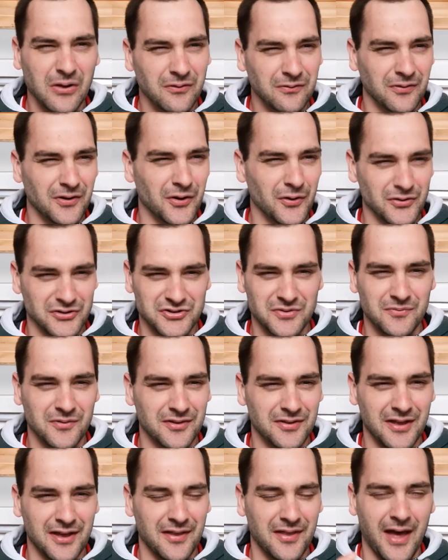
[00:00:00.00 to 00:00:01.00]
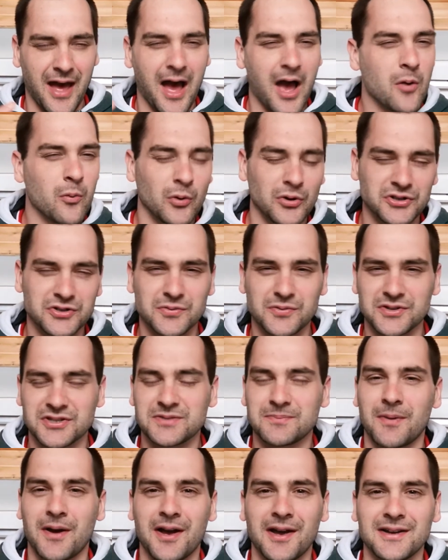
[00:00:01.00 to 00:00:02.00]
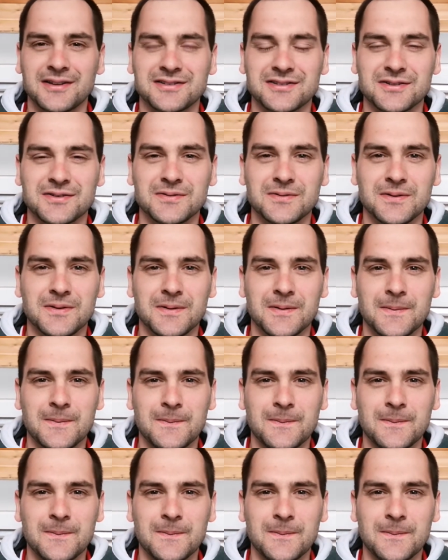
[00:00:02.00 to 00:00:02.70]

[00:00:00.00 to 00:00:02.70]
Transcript: lovely or something that, that I want to aspire to.